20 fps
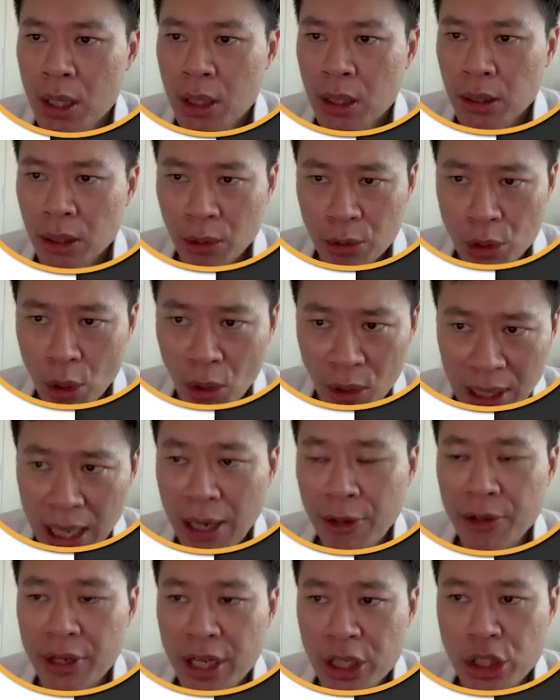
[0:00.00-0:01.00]
Now, your
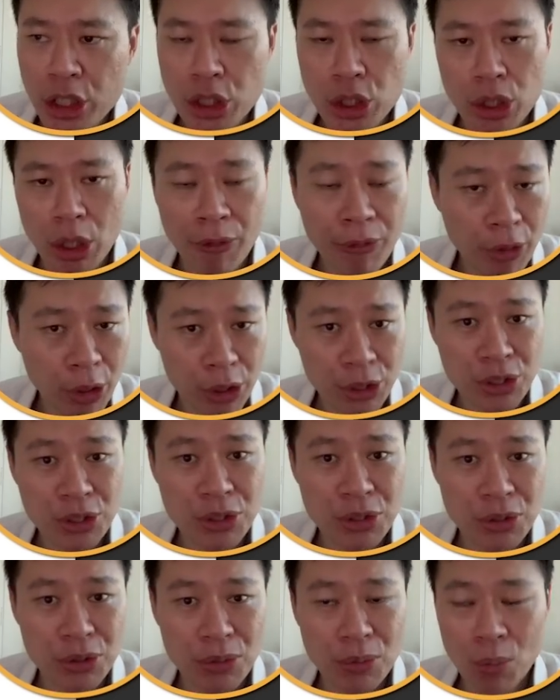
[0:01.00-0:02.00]
current age is, of
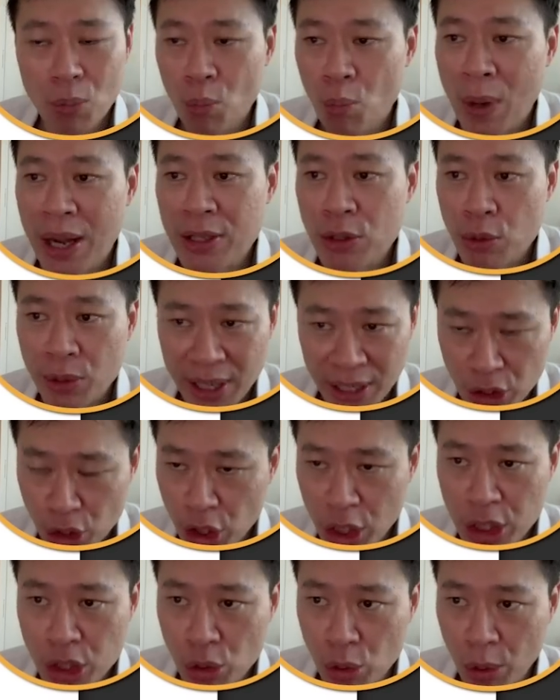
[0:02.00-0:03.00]
course, what you can
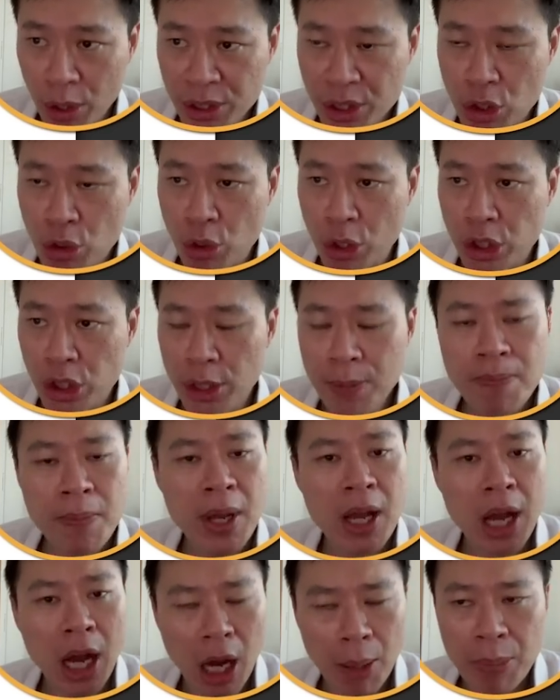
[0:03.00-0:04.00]
change to your situation.
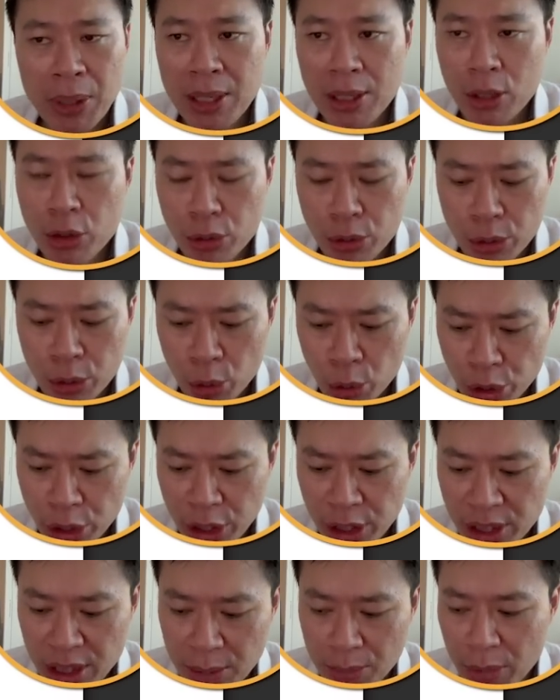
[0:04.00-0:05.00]
I'll be usually
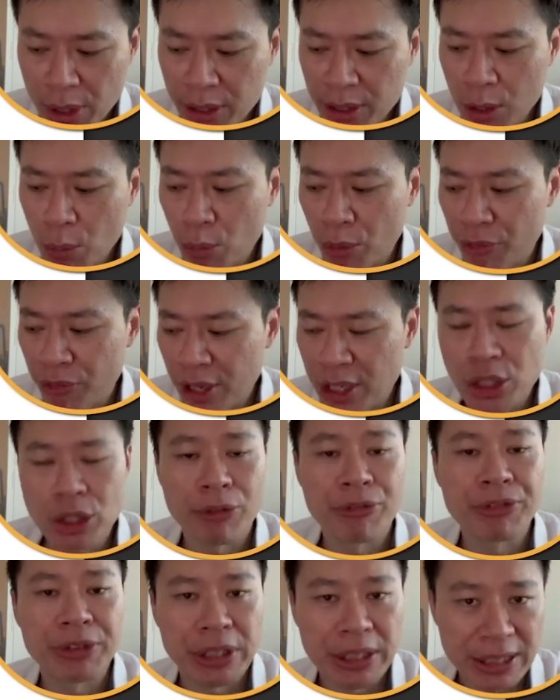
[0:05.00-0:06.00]
simulating with age of
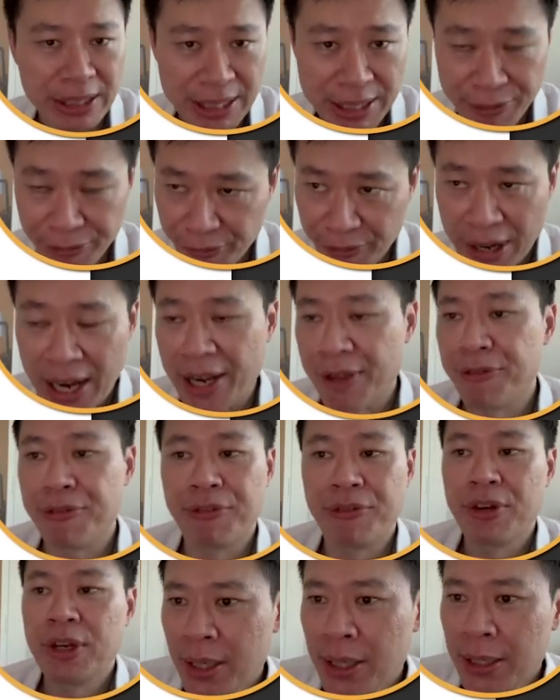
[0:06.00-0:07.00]

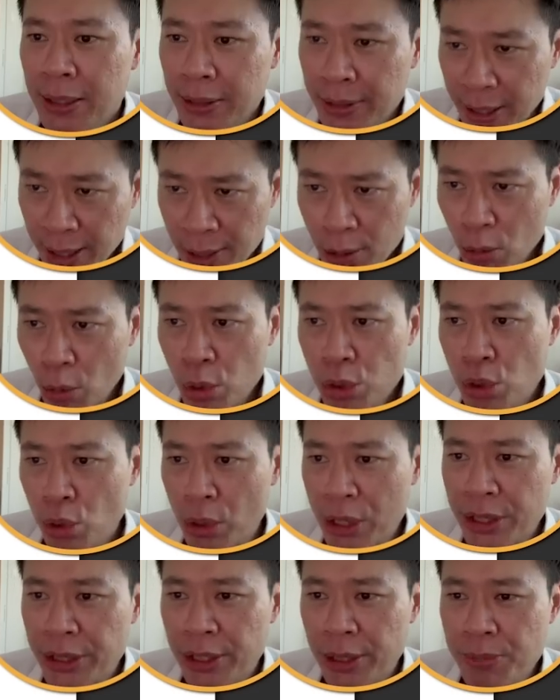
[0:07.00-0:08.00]
35. Then also
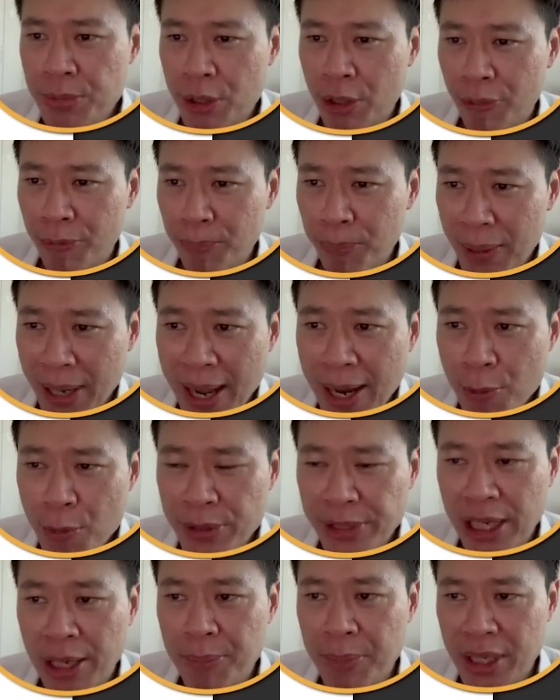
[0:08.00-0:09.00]
in terms of planned
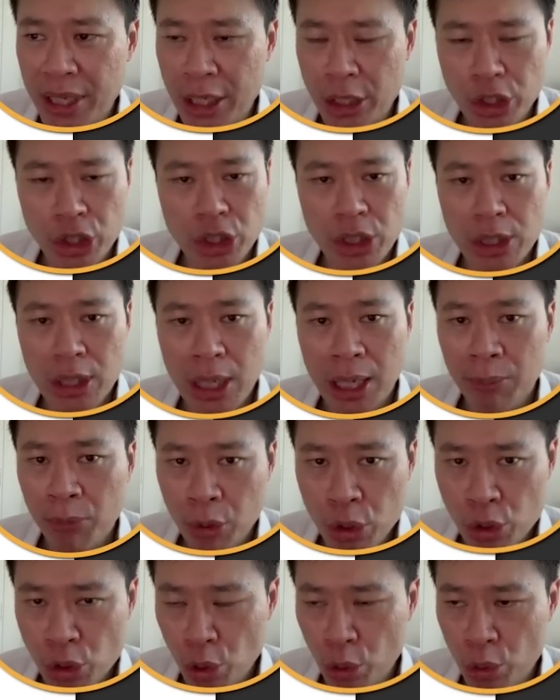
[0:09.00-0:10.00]
retirement age, I'm
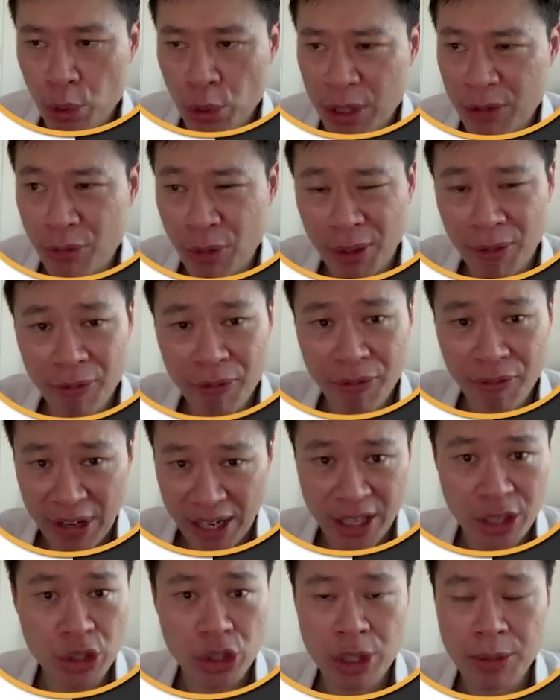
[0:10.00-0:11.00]
going to show you if you want
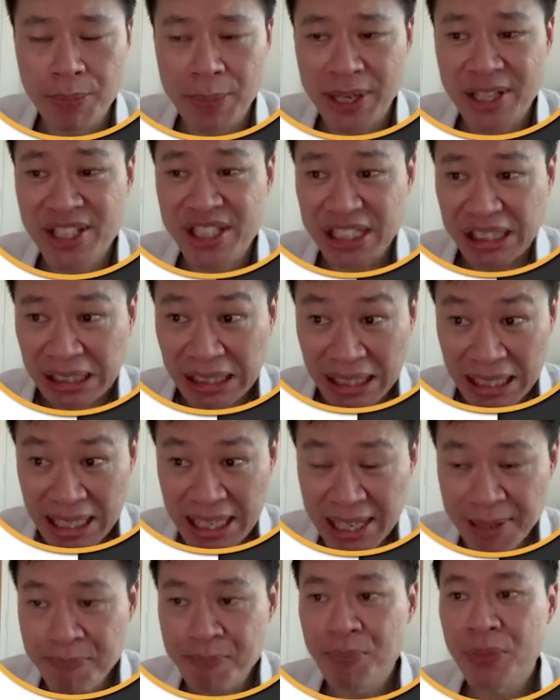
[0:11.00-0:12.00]
financial independence early,